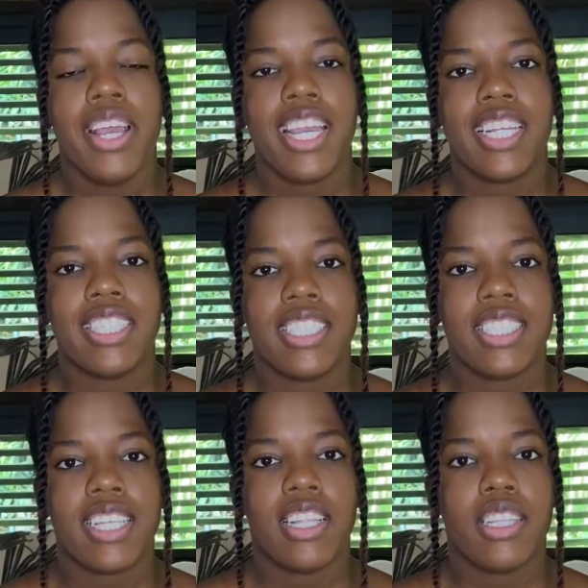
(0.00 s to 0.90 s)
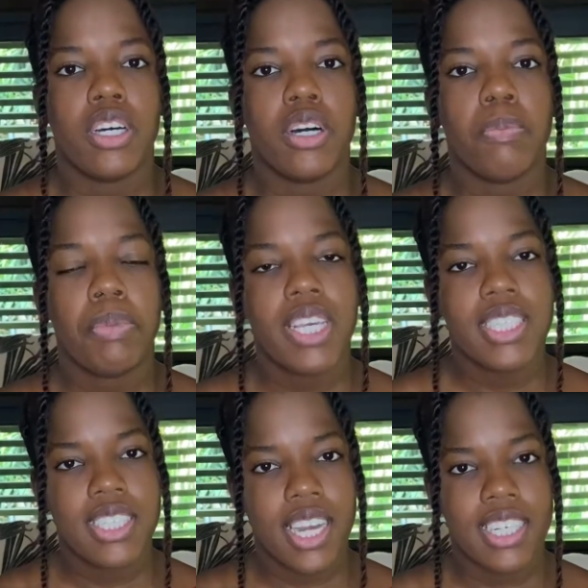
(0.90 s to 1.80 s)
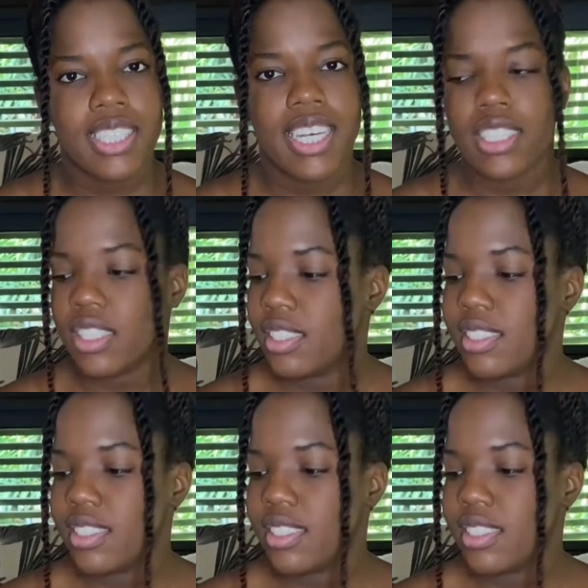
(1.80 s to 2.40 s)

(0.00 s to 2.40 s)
It is the PCR test,